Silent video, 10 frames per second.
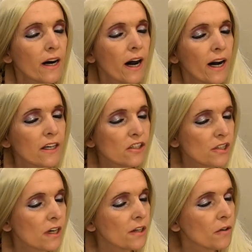
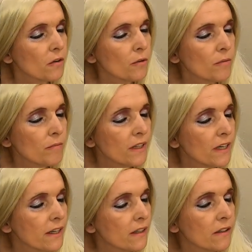eyeshadow
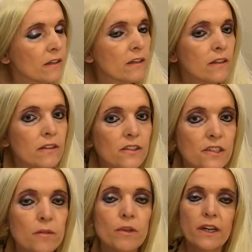and
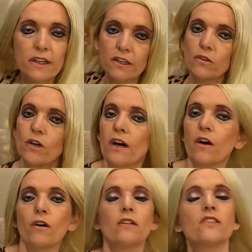see what I can do. I
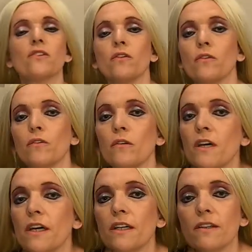also
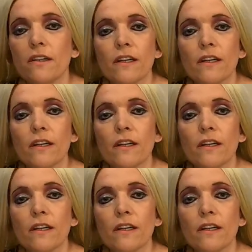did a